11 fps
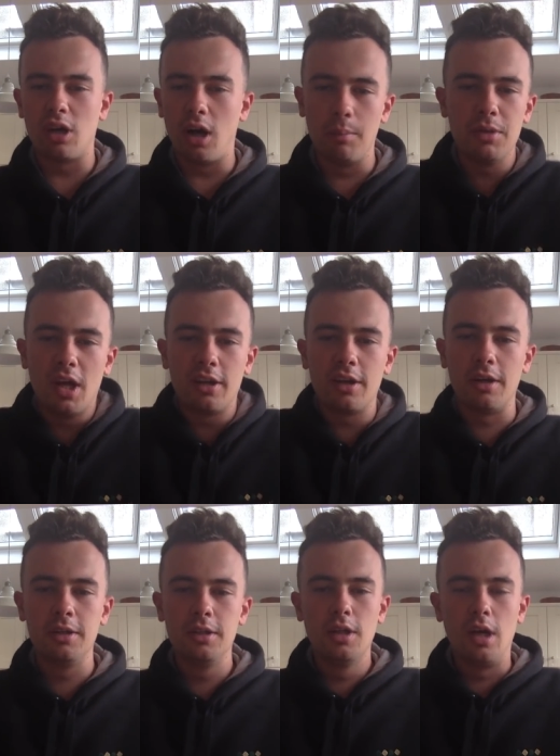I'm not a,
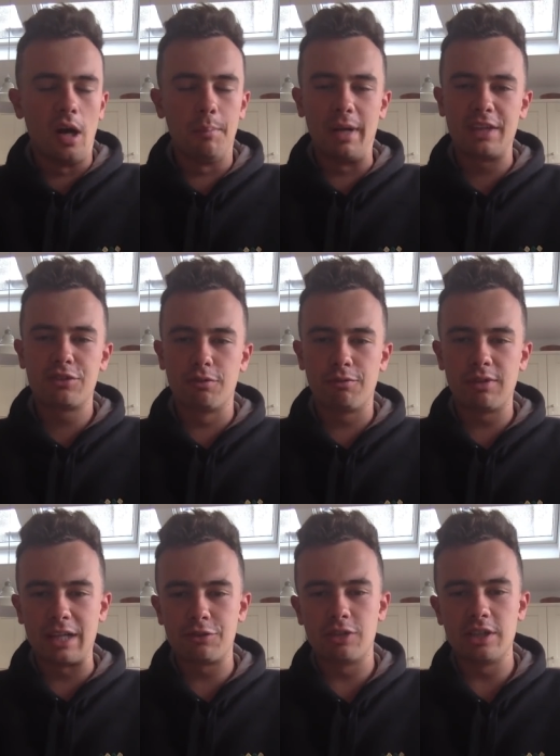a massive
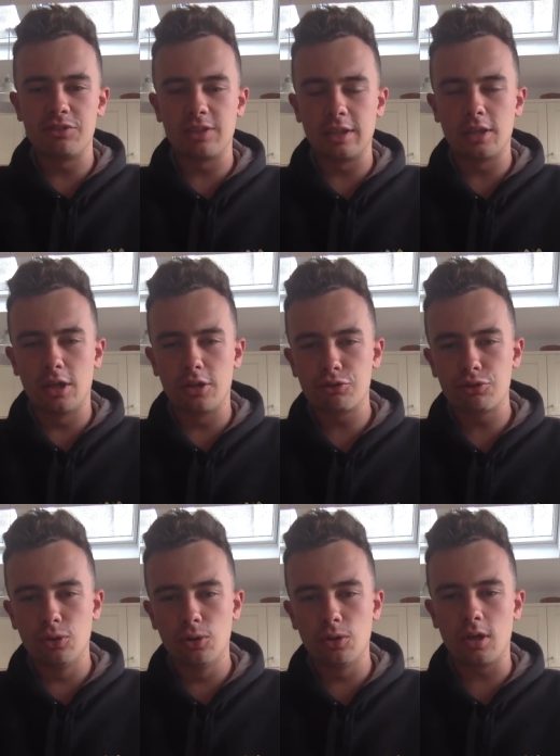flat racing
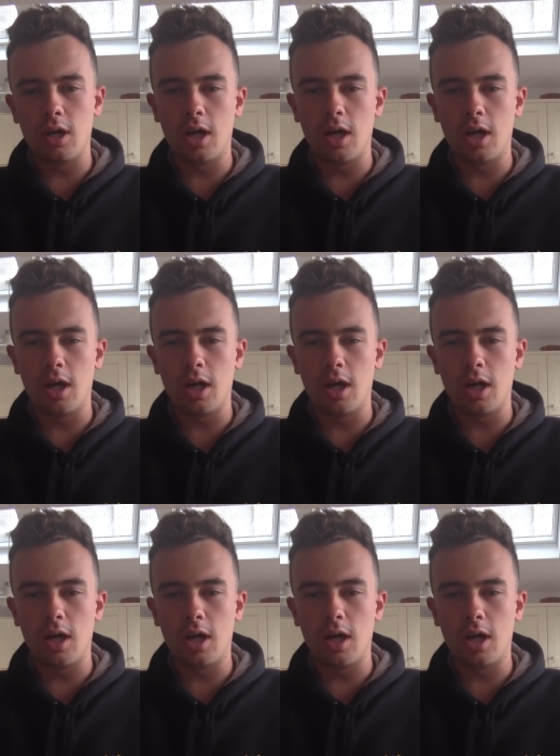connoisseur.